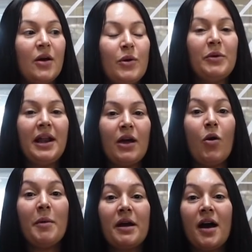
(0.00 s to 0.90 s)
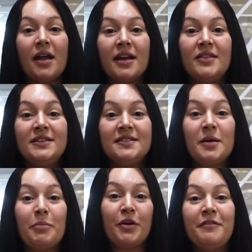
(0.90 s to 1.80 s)
We were like, oh my god, this is
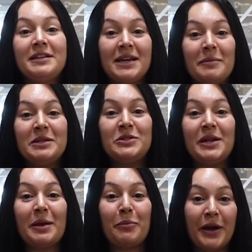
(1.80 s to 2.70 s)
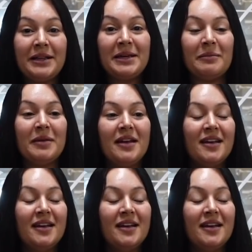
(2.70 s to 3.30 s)
the perfect timing to like prank them.